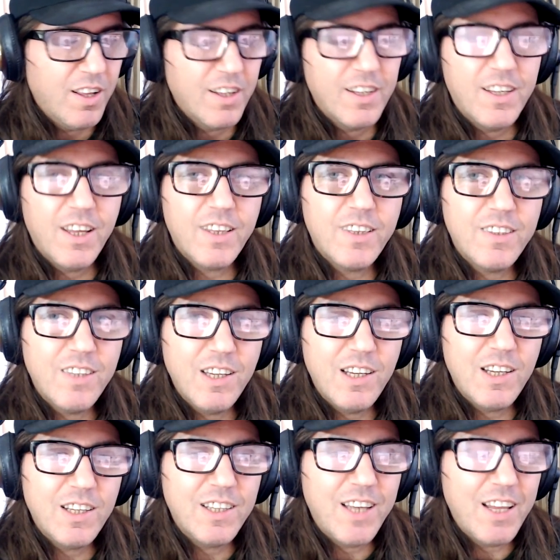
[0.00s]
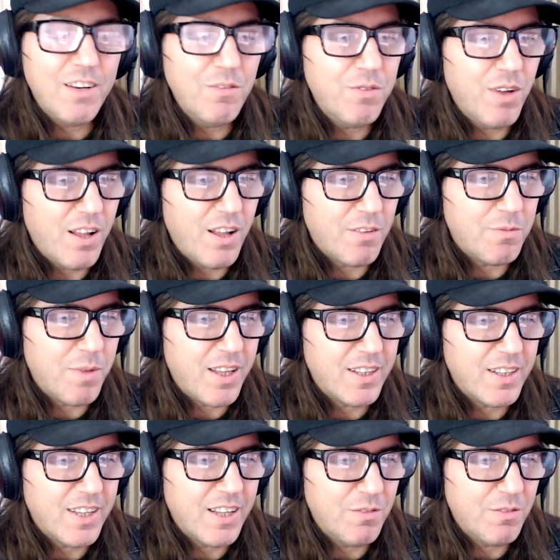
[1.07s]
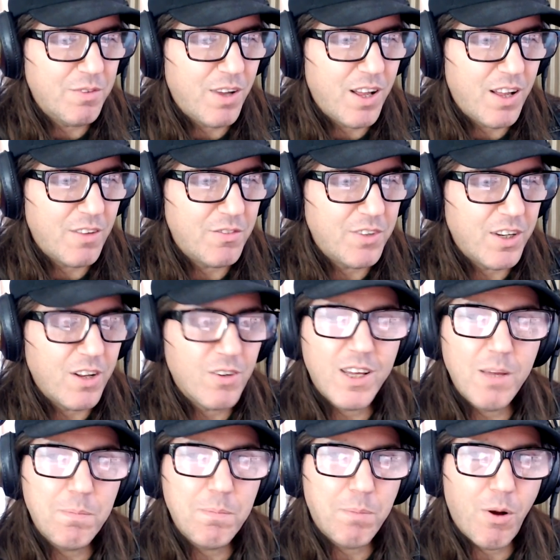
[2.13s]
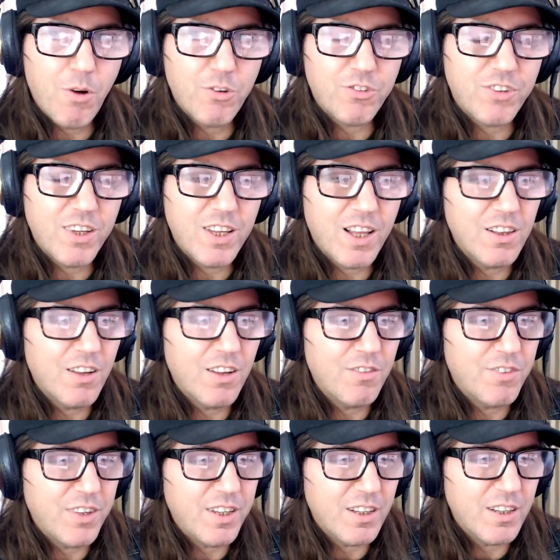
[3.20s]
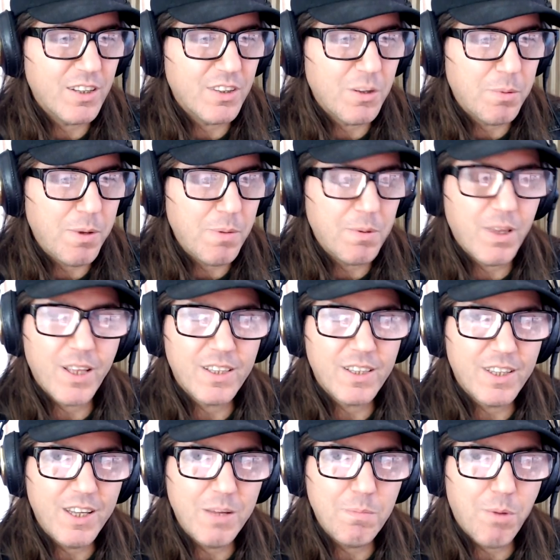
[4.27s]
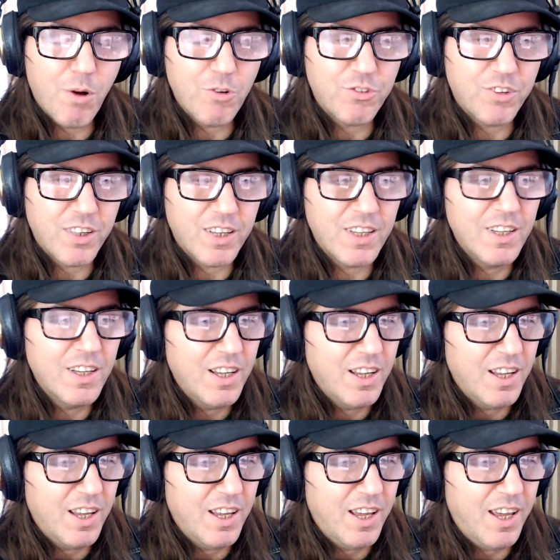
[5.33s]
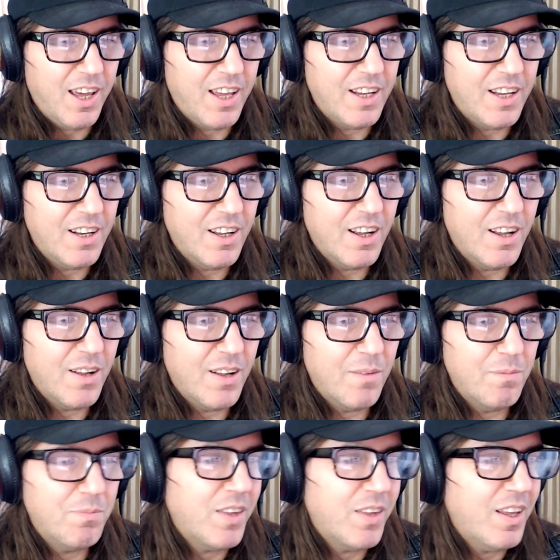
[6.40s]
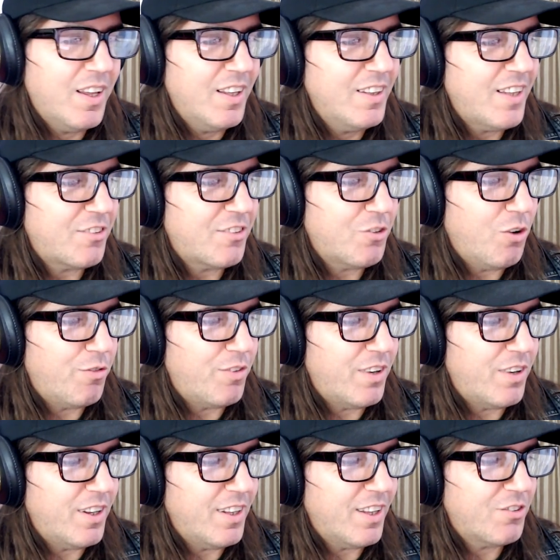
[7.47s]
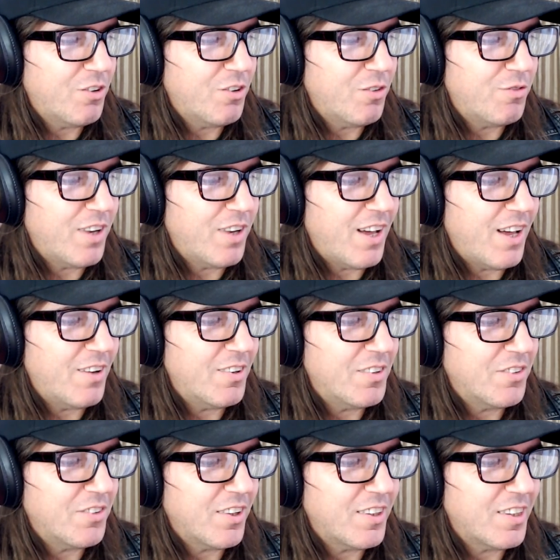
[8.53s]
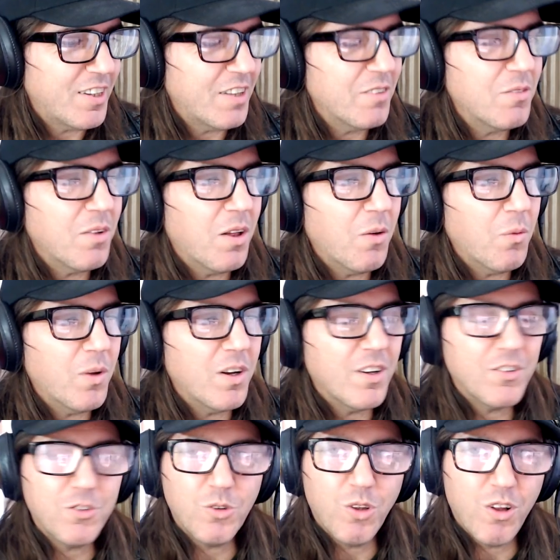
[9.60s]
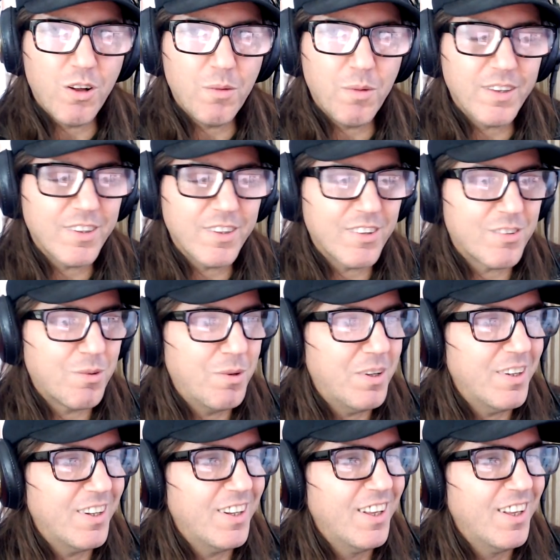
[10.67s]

get involved, man. Get involved. You know, keep posting. I love the people that keep posting, and that's all for now. I think I went on too long about this one.